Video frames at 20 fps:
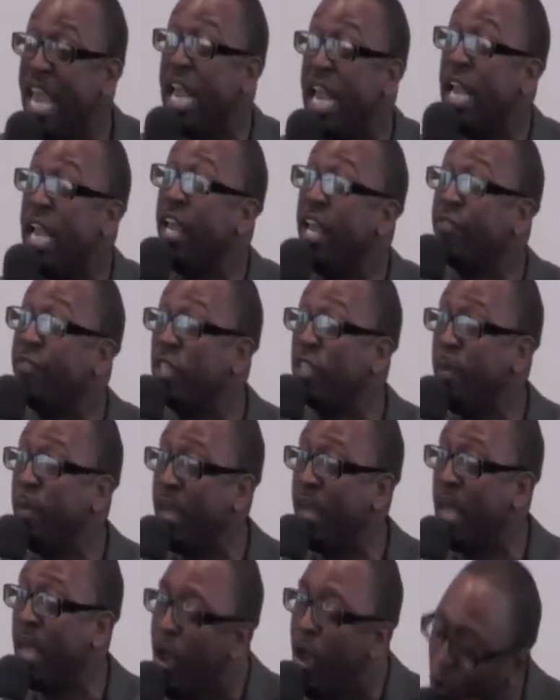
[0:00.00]
lifted me
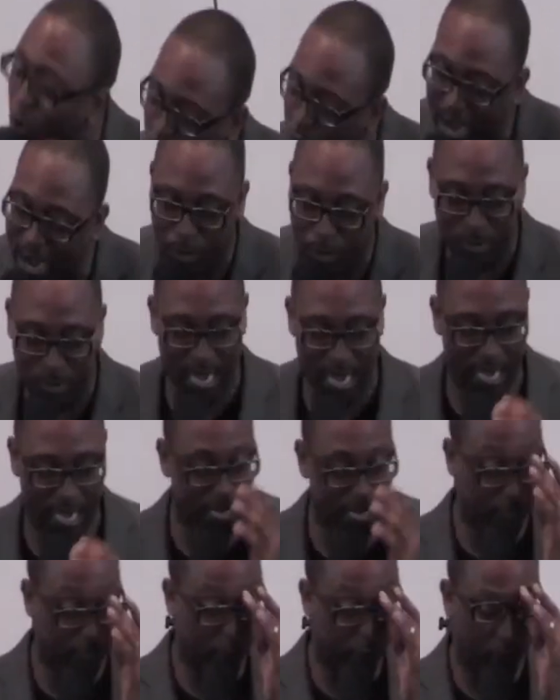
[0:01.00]
right when I needed
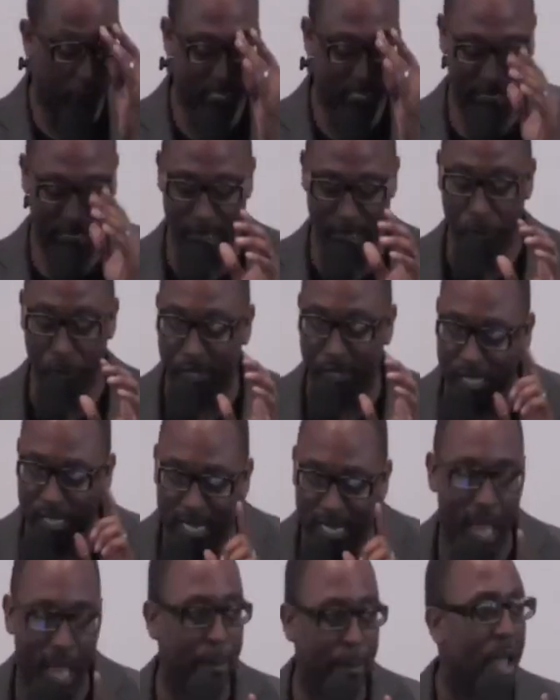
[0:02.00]
you. Listen, there was a
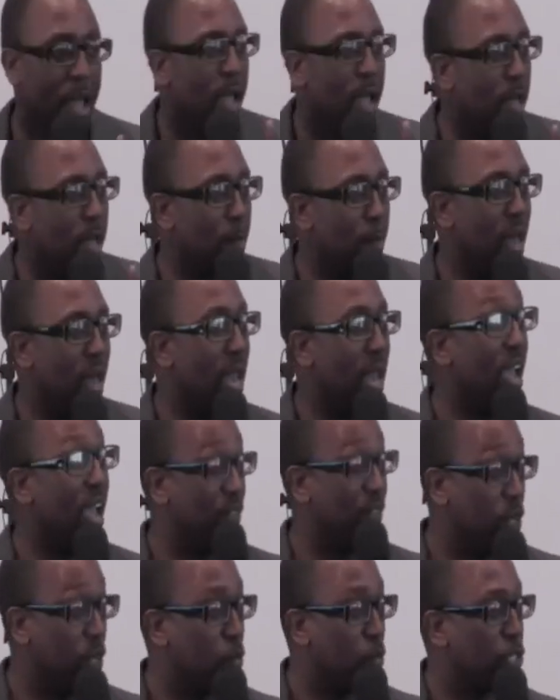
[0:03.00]
time in my life, it
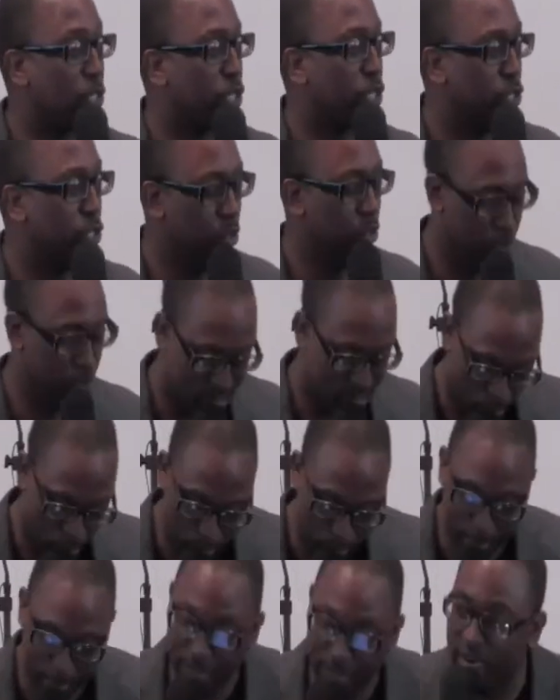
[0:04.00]
was a Tuesday, when my
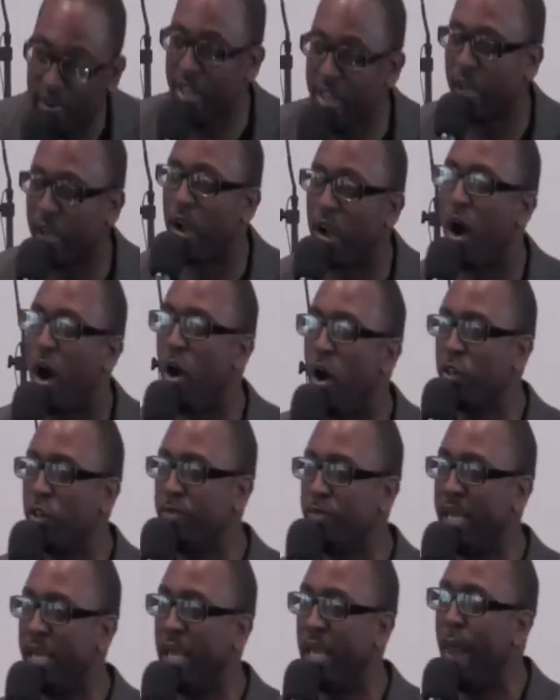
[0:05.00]
father called
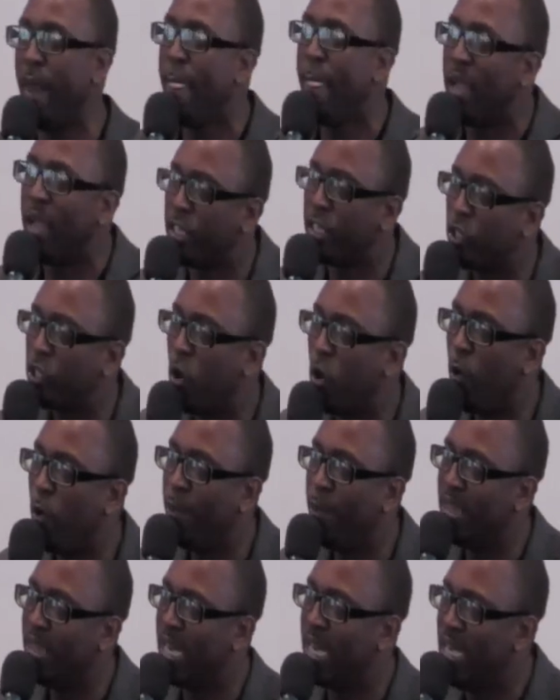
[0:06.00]
me and he told me that
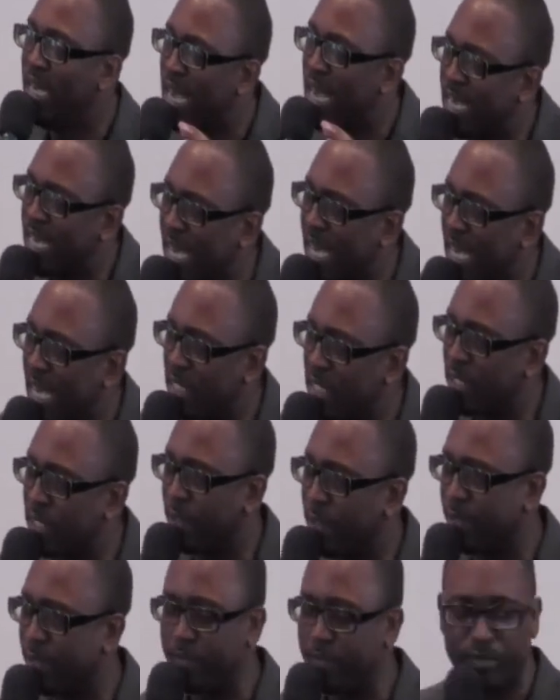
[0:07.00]
he had cancer.
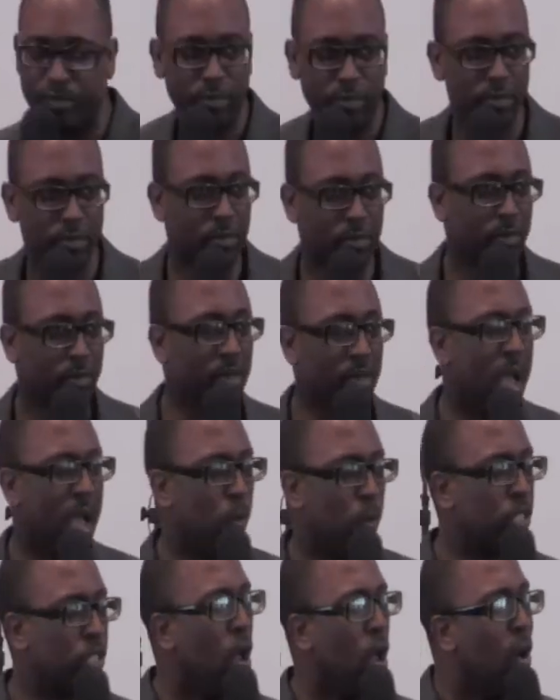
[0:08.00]
I was
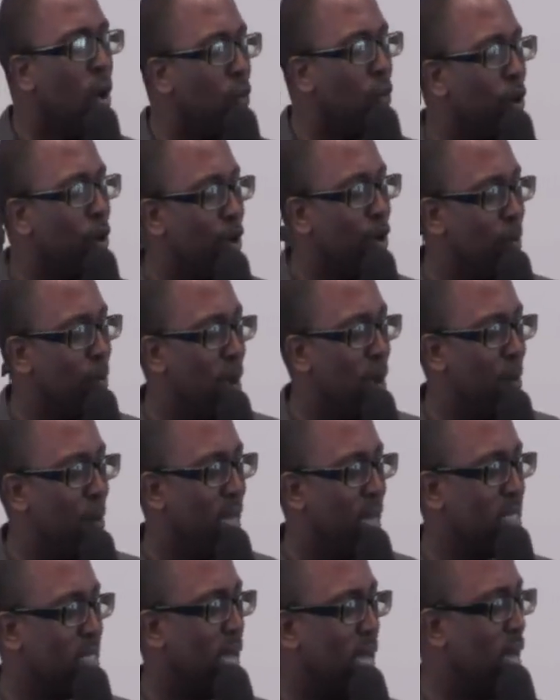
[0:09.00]
worried about my
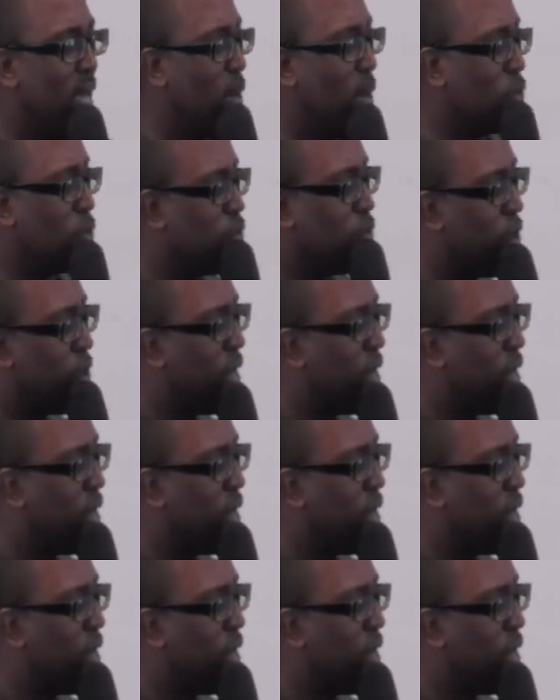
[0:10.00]
dad. I was worried